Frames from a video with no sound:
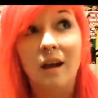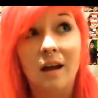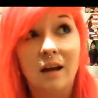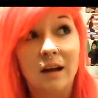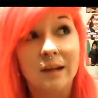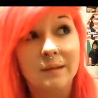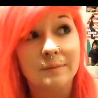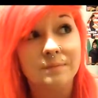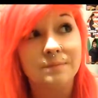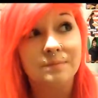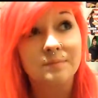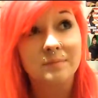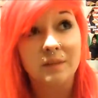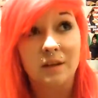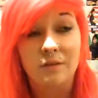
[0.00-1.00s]

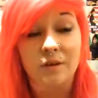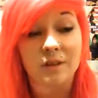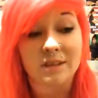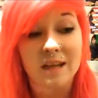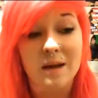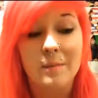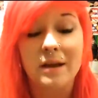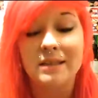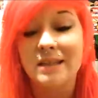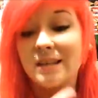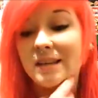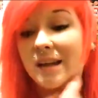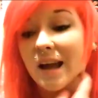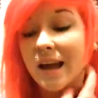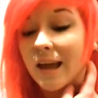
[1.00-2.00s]
The first time I
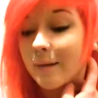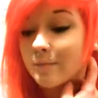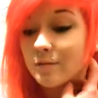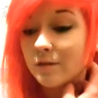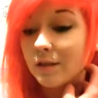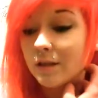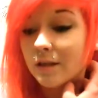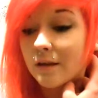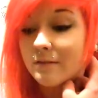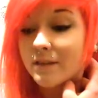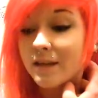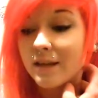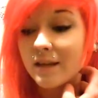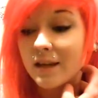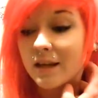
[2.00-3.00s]
did it, I absolutely
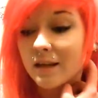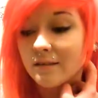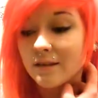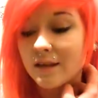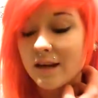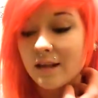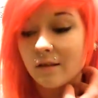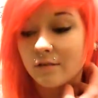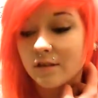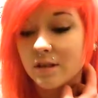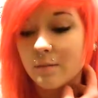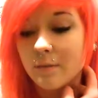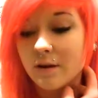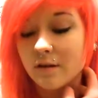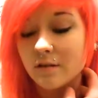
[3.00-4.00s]
loved it, and then I looked
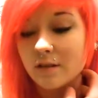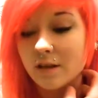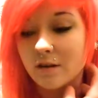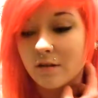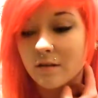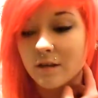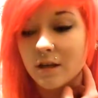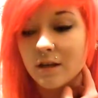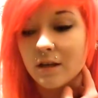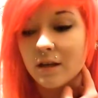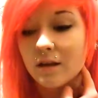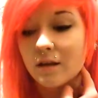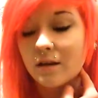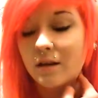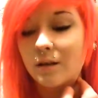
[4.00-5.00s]
in the mirror later on that
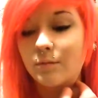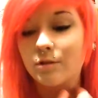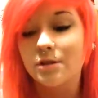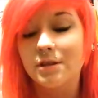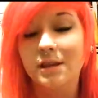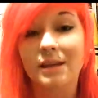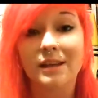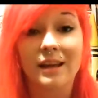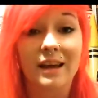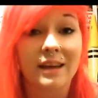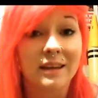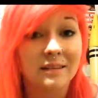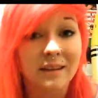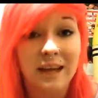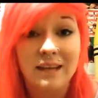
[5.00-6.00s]
night and I'm just like,
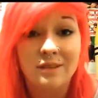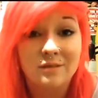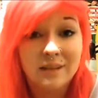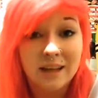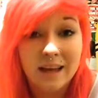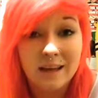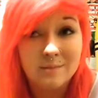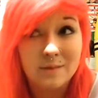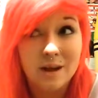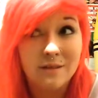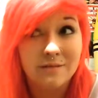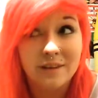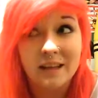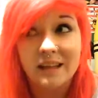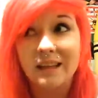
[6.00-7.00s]
I'm
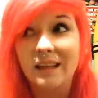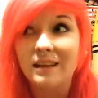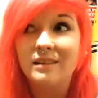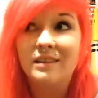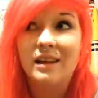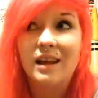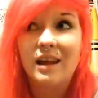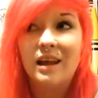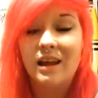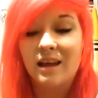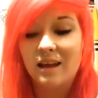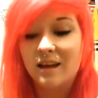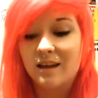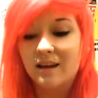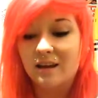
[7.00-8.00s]
not feeling it.
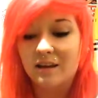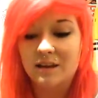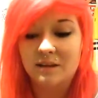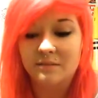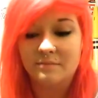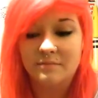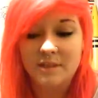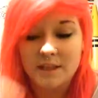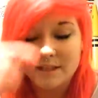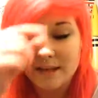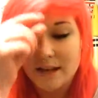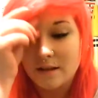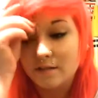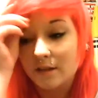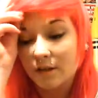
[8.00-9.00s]
So I
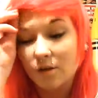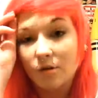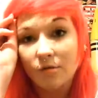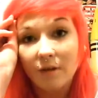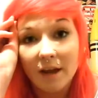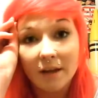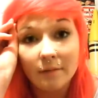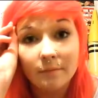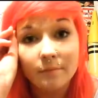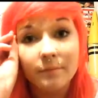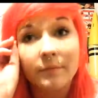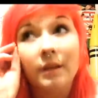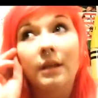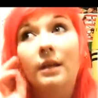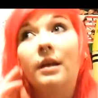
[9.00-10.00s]
decided I was gonna go red,
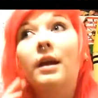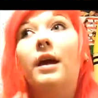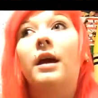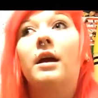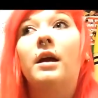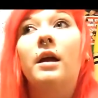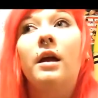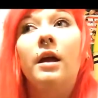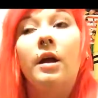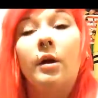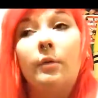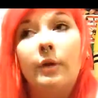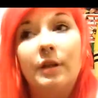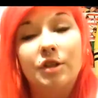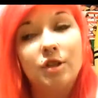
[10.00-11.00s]

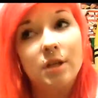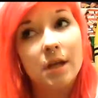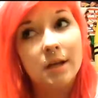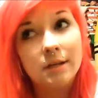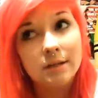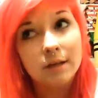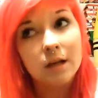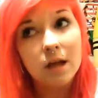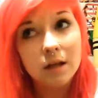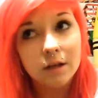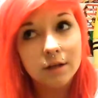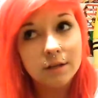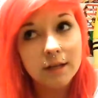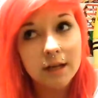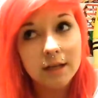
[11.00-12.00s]
which the
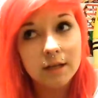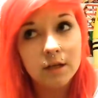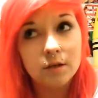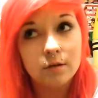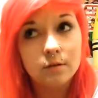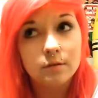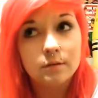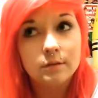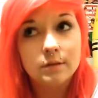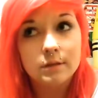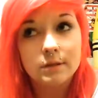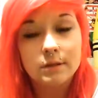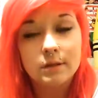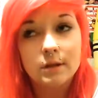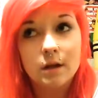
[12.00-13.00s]
color that I
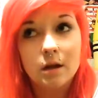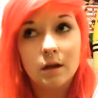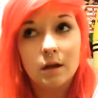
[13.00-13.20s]
used